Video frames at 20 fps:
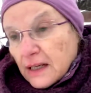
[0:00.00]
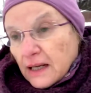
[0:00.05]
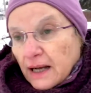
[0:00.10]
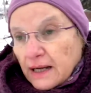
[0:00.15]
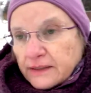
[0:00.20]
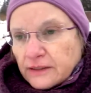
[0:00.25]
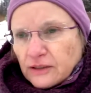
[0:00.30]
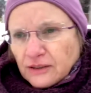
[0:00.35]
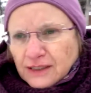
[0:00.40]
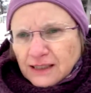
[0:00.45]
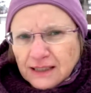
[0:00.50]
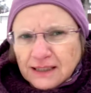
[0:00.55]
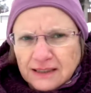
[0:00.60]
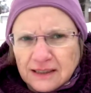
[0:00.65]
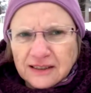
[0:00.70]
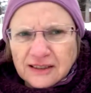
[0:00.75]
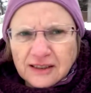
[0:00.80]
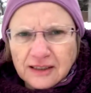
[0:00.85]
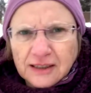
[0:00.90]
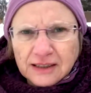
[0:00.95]
I know that
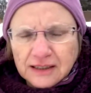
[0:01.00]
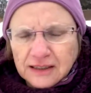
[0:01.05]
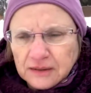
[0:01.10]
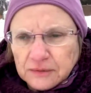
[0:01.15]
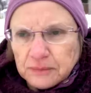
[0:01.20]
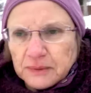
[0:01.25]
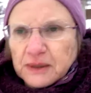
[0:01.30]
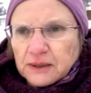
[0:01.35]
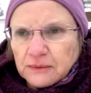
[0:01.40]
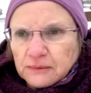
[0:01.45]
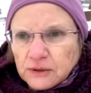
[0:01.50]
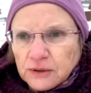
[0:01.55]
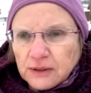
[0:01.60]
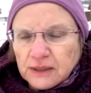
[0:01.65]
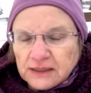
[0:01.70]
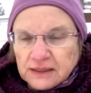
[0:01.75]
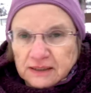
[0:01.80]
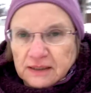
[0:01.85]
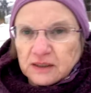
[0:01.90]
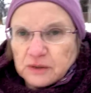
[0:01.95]
insulin has become
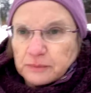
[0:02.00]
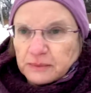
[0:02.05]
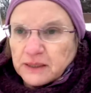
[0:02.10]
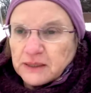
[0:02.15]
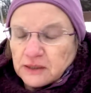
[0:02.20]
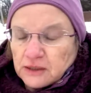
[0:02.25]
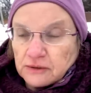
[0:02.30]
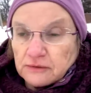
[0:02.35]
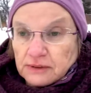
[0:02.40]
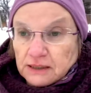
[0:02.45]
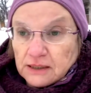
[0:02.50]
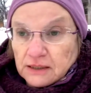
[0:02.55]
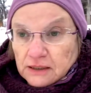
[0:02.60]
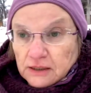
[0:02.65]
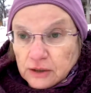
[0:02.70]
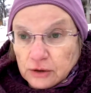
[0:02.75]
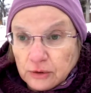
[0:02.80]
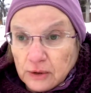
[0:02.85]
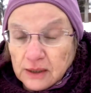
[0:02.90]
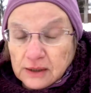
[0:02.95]
crazy expensive in the
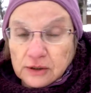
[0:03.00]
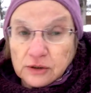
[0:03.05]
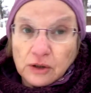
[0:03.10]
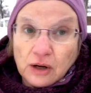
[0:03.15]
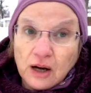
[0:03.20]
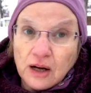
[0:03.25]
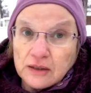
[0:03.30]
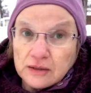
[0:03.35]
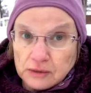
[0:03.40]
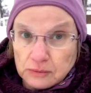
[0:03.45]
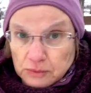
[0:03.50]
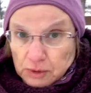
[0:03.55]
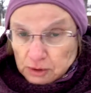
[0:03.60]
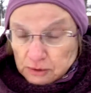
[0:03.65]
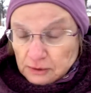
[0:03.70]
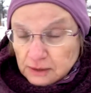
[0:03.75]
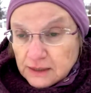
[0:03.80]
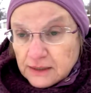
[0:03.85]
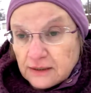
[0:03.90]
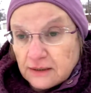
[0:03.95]
US, so all the more
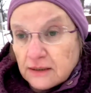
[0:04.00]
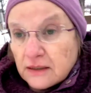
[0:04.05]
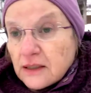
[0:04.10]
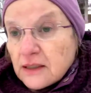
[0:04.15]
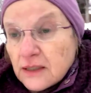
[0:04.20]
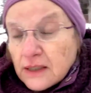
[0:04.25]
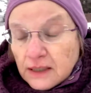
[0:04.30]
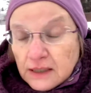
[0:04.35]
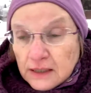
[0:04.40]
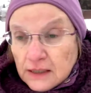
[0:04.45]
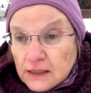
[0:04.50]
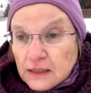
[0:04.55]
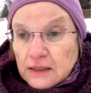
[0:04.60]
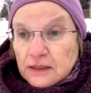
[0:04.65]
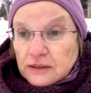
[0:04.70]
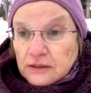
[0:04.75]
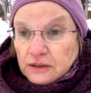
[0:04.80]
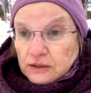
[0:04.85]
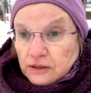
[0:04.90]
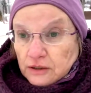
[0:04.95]
reason
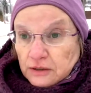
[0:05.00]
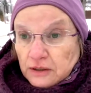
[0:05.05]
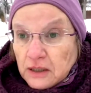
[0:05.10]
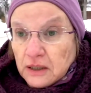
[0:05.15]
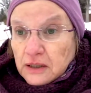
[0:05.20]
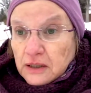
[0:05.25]
to